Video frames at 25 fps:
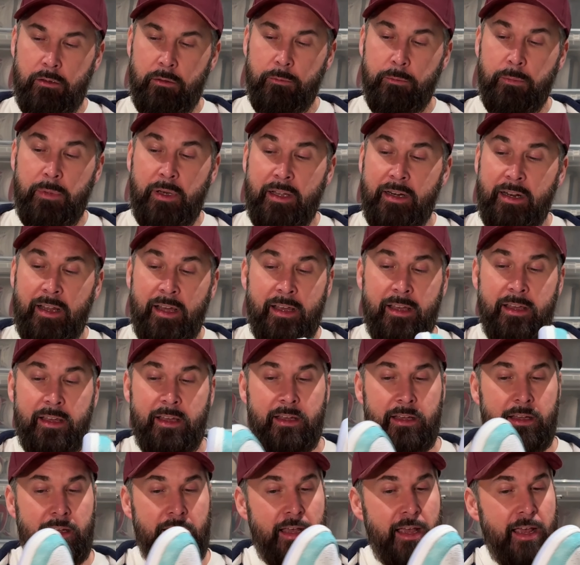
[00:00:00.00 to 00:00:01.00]
but I
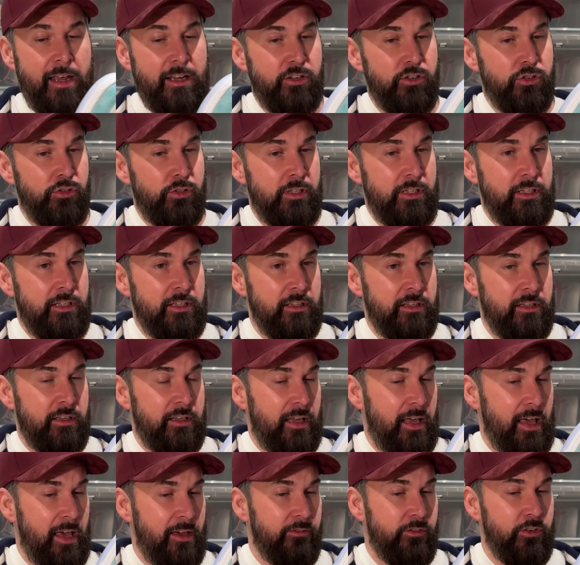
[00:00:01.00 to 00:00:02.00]
actually
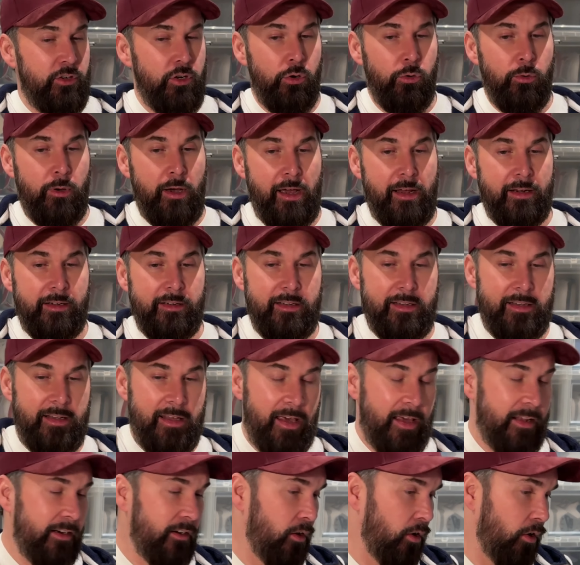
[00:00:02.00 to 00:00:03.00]
have no idea
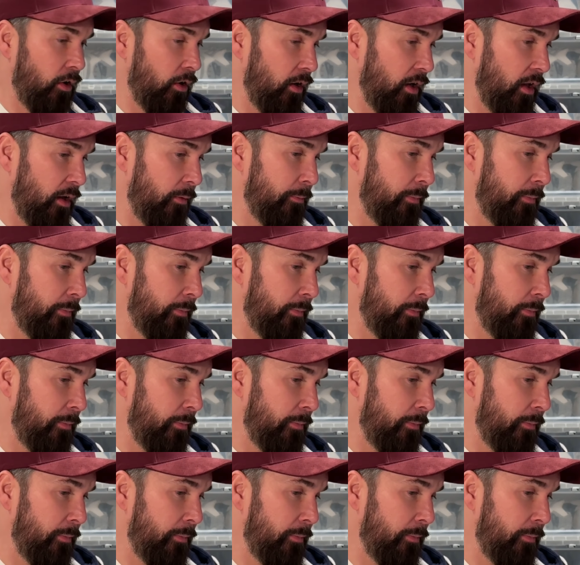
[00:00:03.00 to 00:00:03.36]
at all